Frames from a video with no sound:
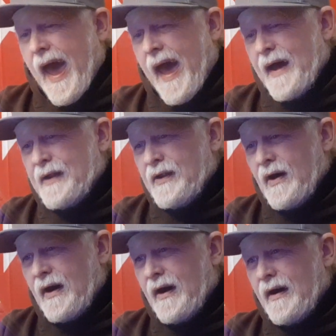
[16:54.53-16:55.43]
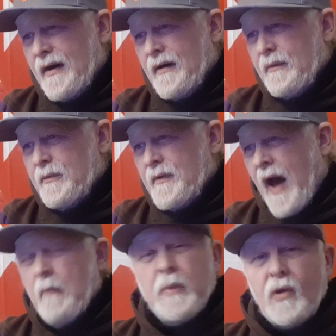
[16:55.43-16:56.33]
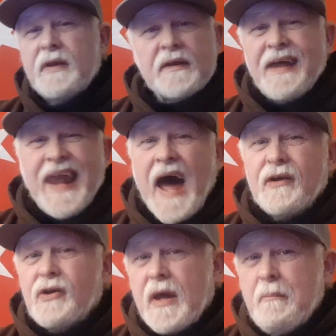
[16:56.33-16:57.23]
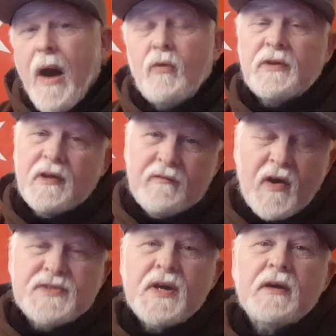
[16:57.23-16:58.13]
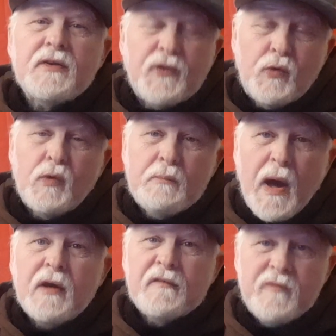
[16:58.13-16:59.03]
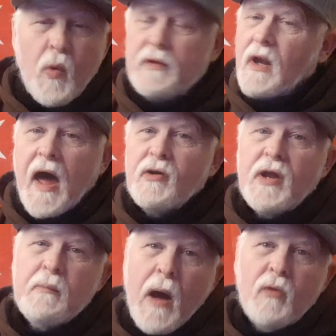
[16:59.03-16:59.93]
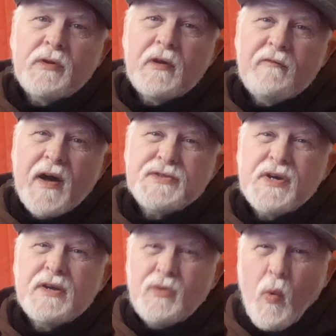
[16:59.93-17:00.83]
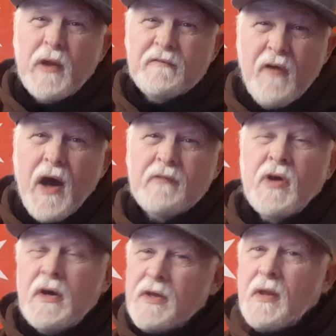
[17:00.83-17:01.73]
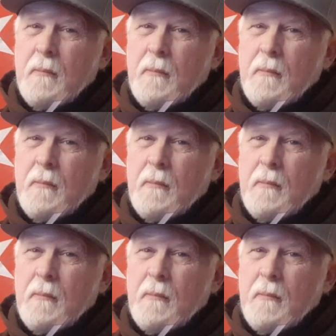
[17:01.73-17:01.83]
And uh, I'm building the latter-day mountain of Isaiah 2 and Micah 4, the latter-day mountain of Isaiah 25, the